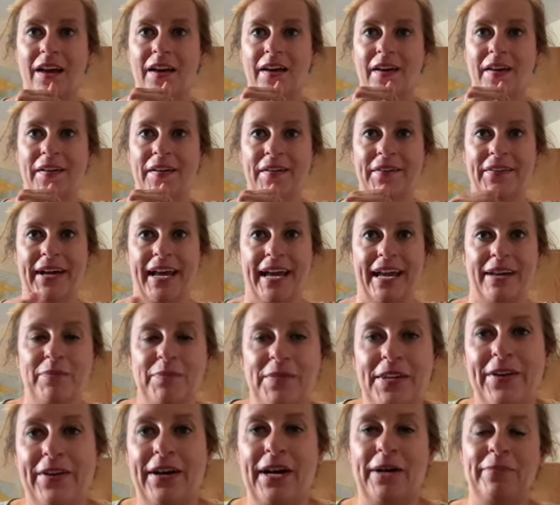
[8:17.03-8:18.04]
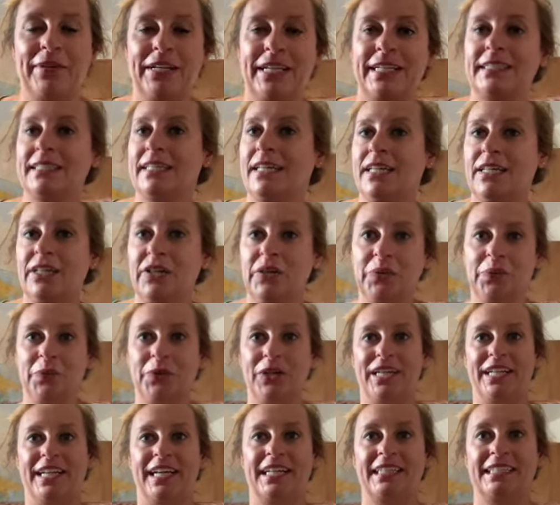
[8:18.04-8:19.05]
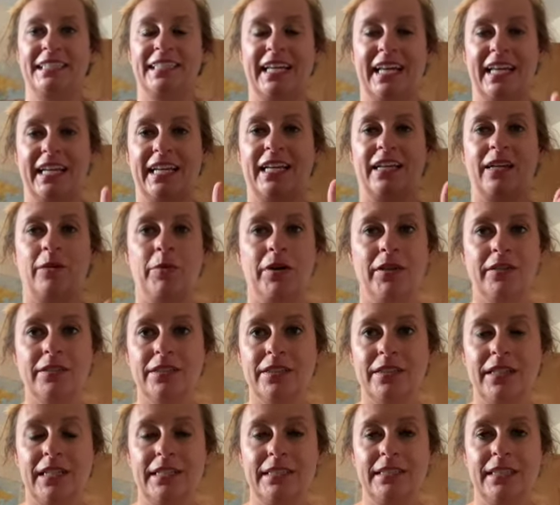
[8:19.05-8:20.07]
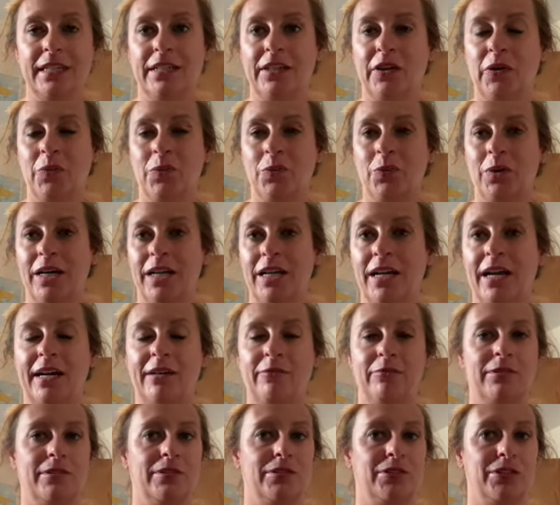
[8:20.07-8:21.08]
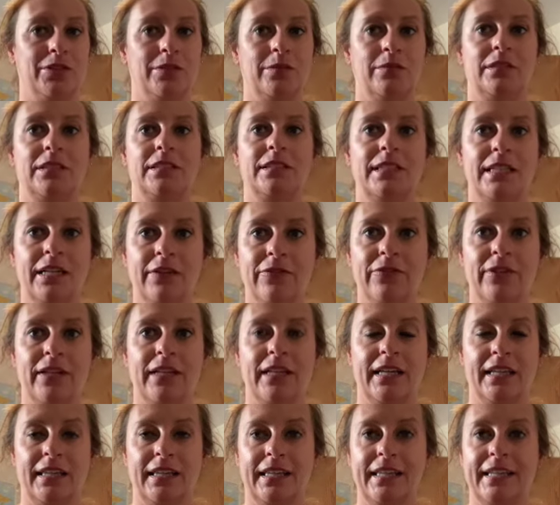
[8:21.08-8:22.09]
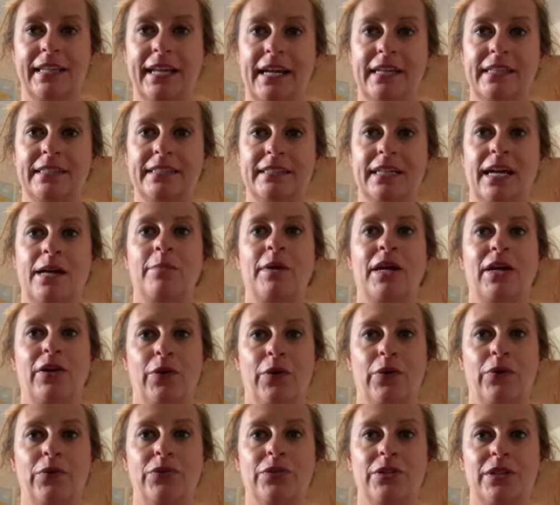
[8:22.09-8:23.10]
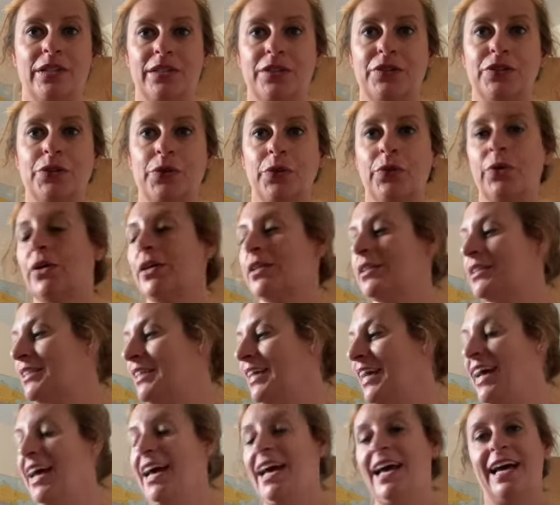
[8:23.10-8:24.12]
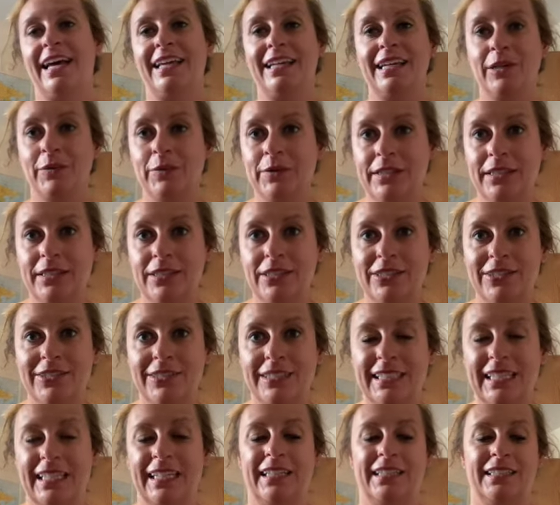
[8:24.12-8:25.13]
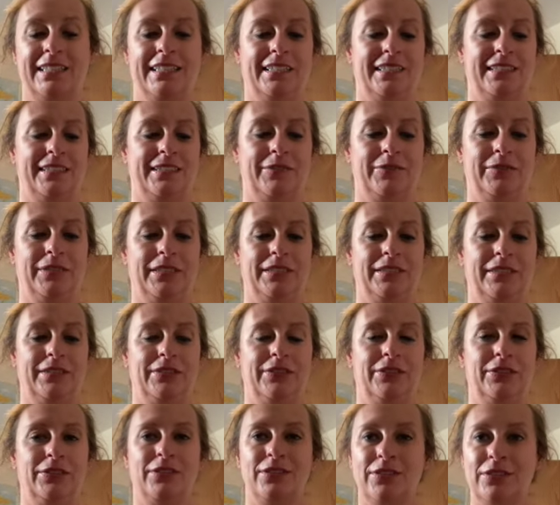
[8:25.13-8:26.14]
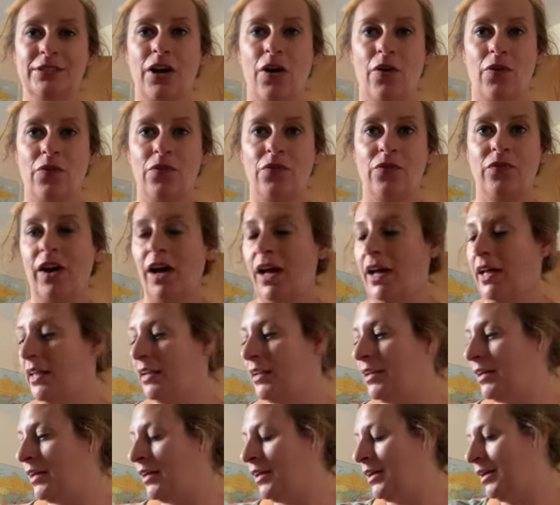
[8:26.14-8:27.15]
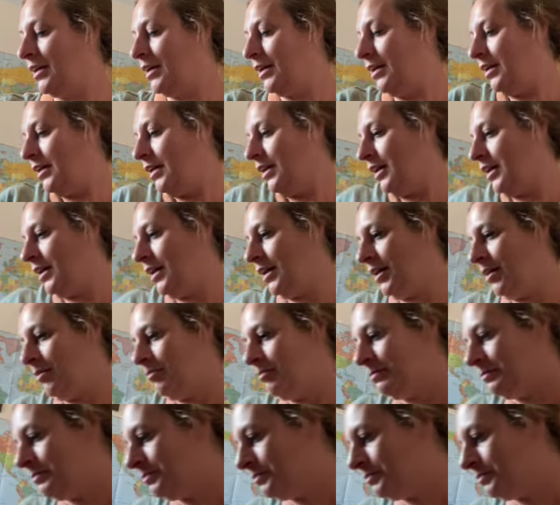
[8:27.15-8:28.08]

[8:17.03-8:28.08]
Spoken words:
Okay, now I'm going to tell you what I did, and I'm also going to tell you what I will do differently the next time I host this course, and I will do it again because it was so fun.